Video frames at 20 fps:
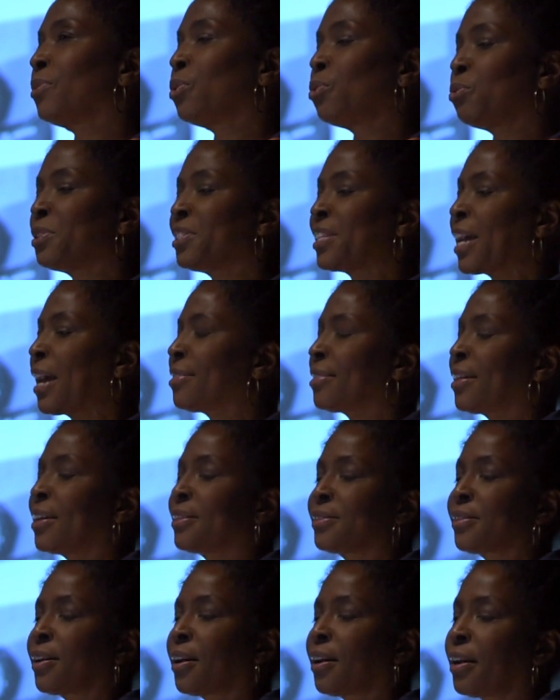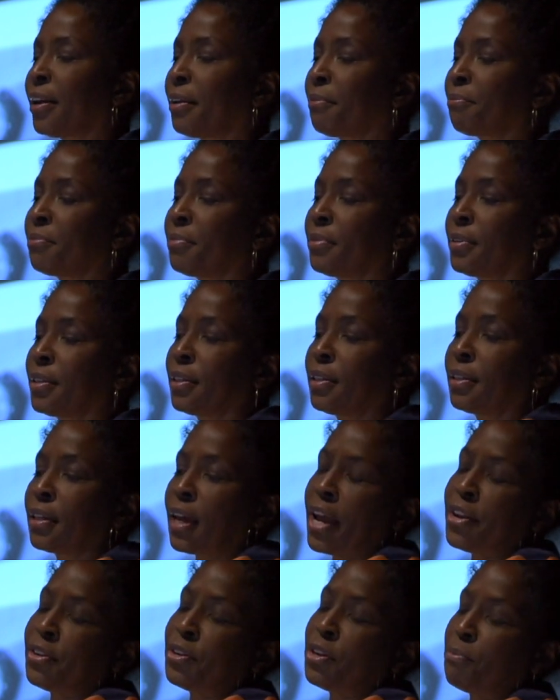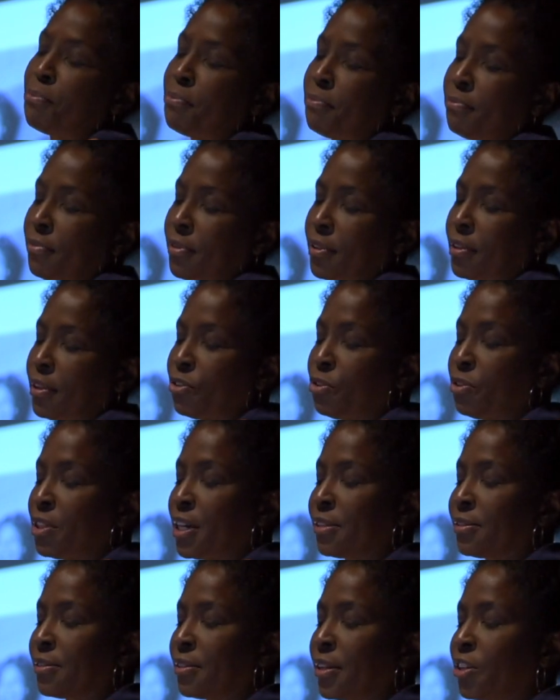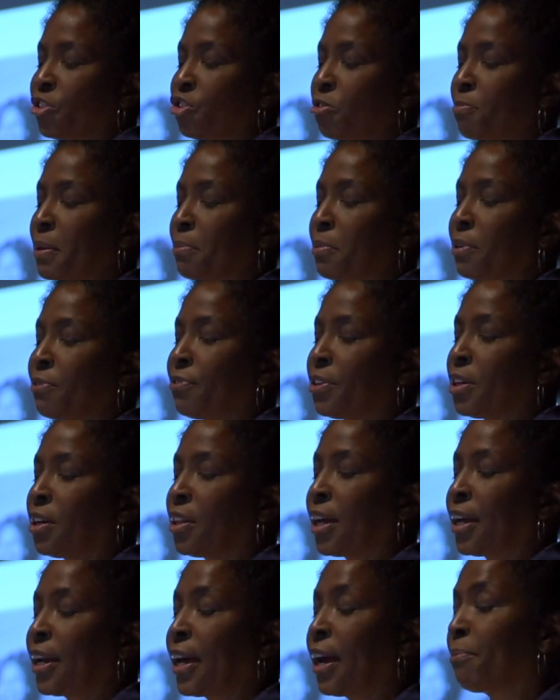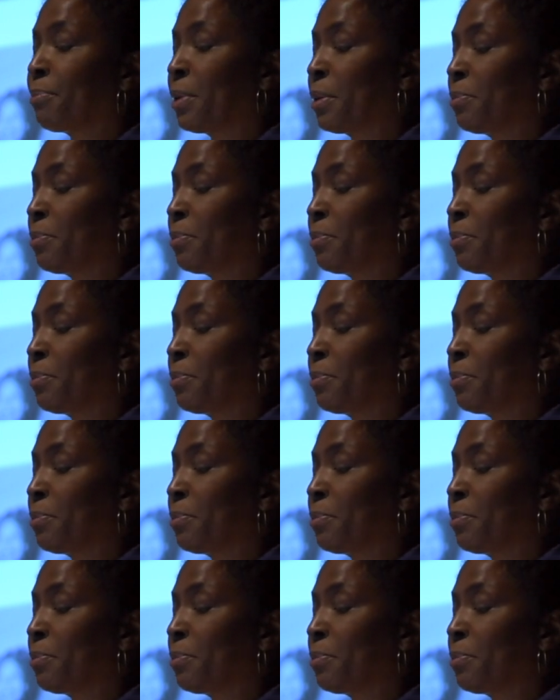who was at that time, I don't know, 2009, I should be able to figure that out.